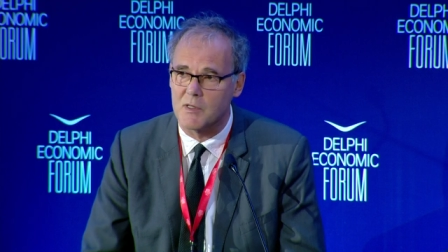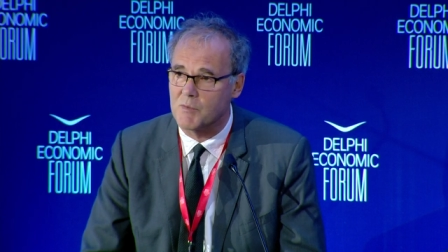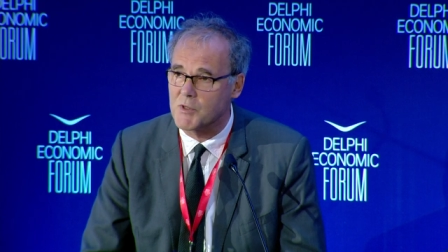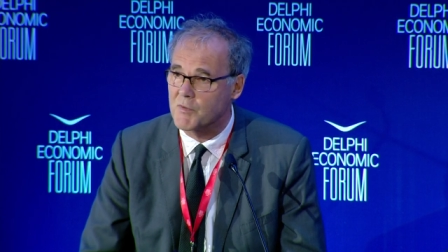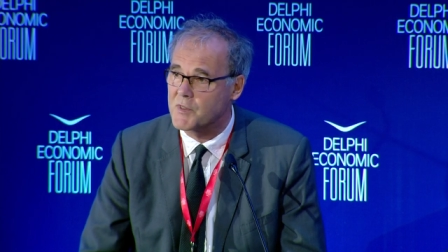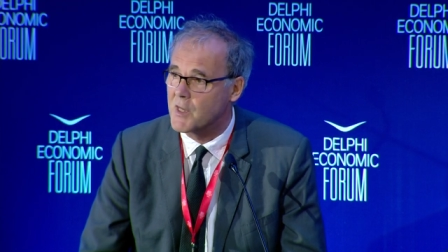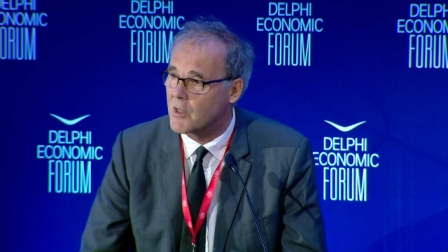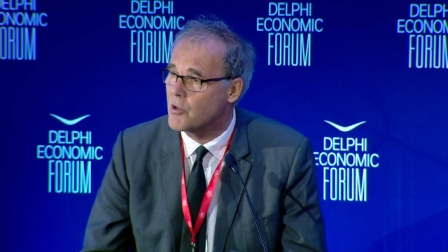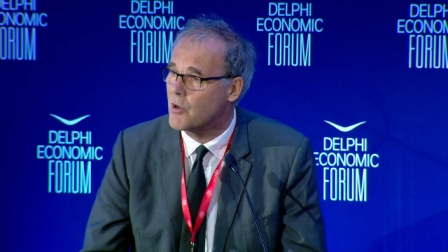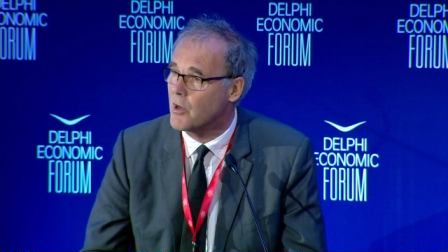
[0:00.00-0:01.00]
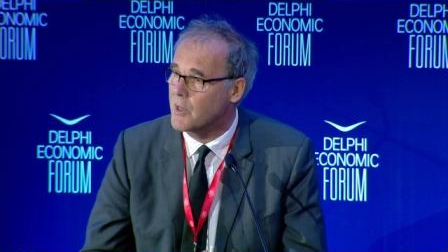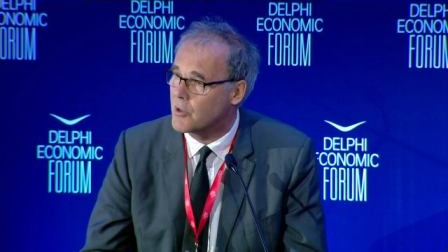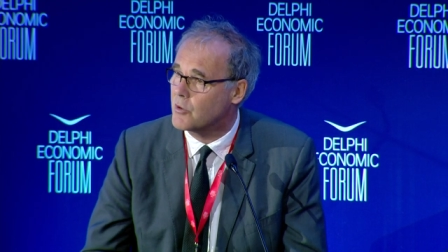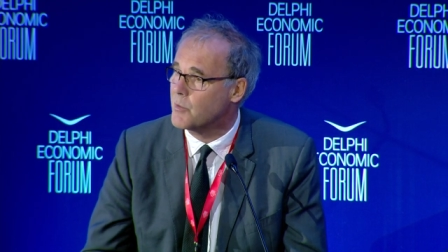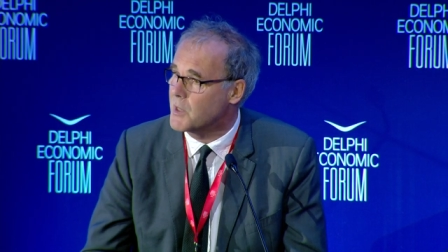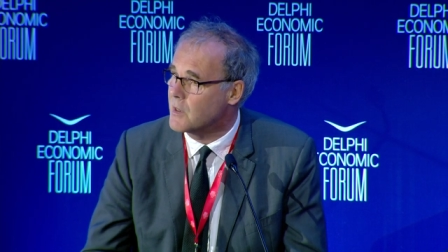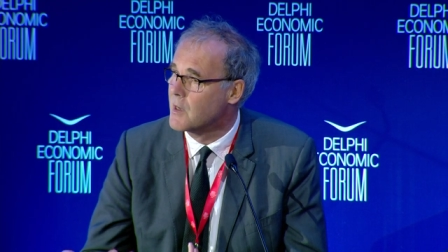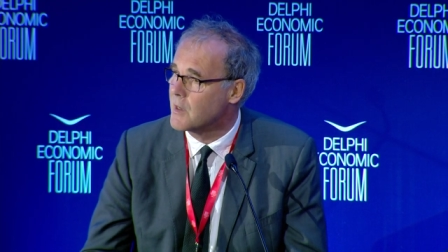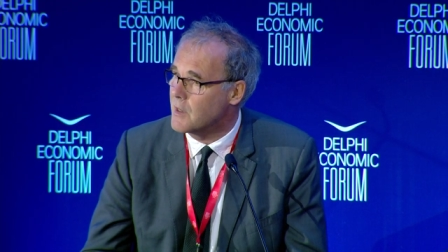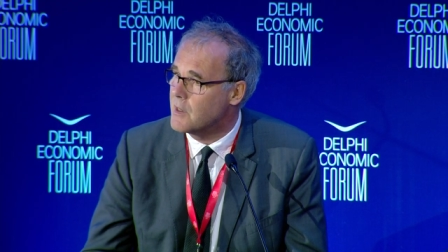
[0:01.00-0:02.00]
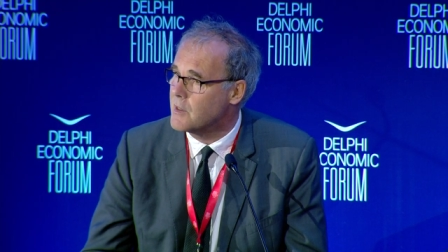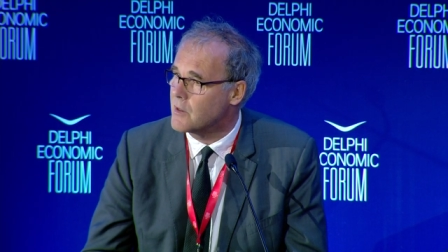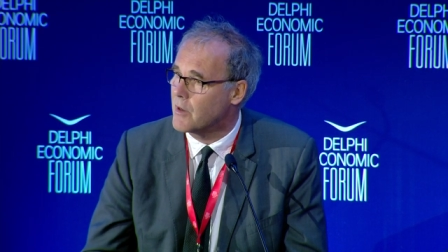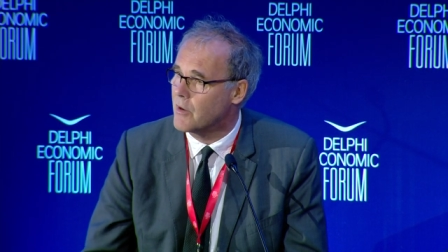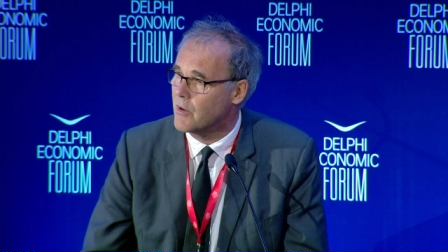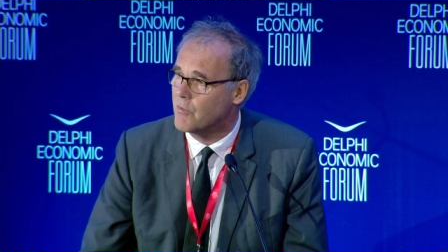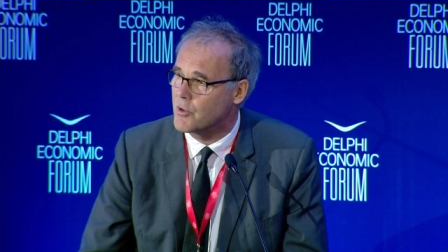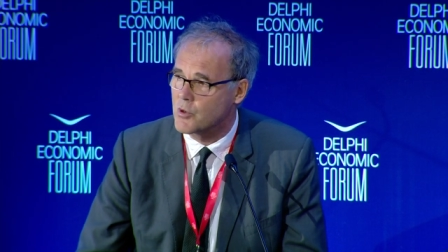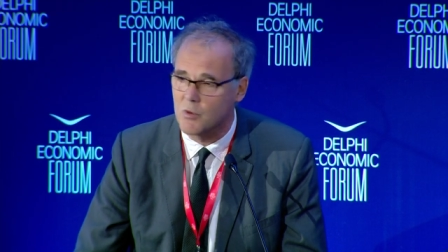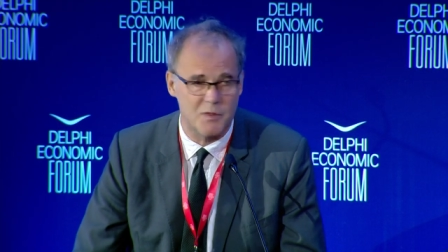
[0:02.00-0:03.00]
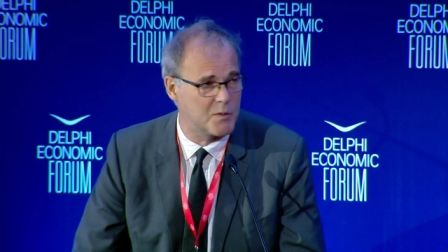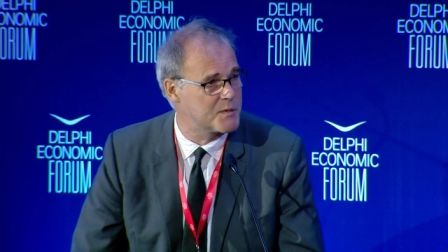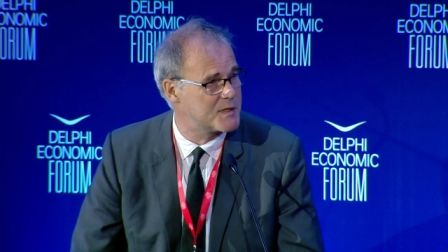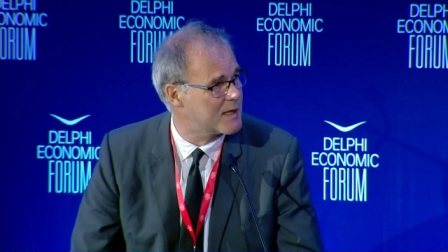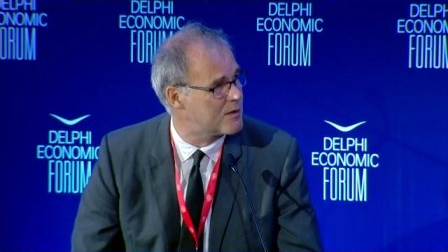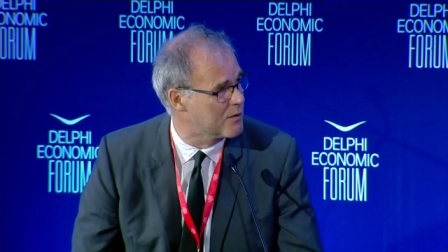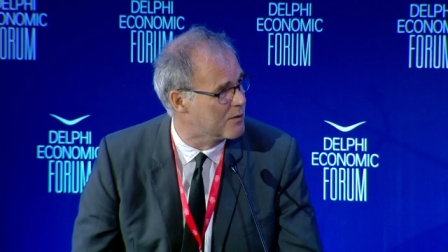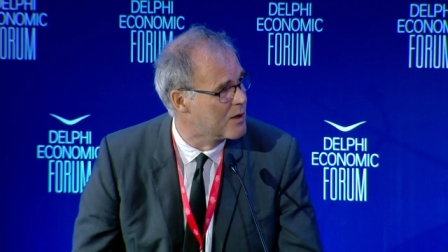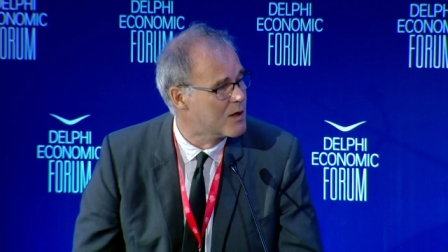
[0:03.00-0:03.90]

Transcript: in terms of circular economy in uh, the tourism sector.